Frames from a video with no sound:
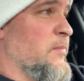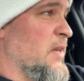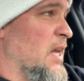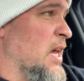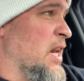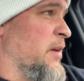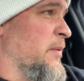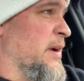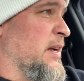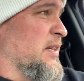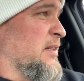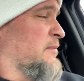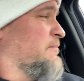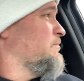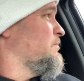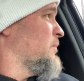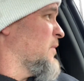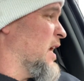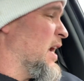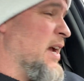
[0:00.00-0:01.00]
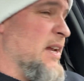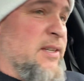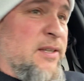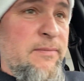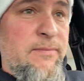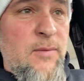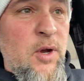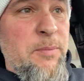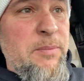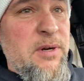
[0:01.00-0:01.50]
Anyway, guys,
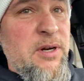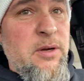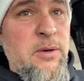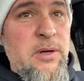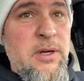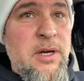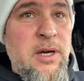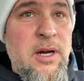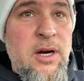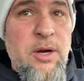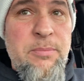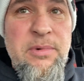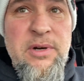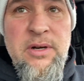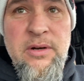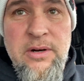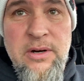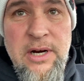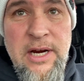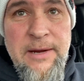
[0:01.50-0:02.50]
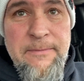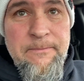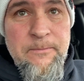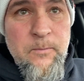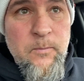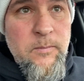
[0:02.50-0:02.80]
hope you're doing good. Hope you're doing great.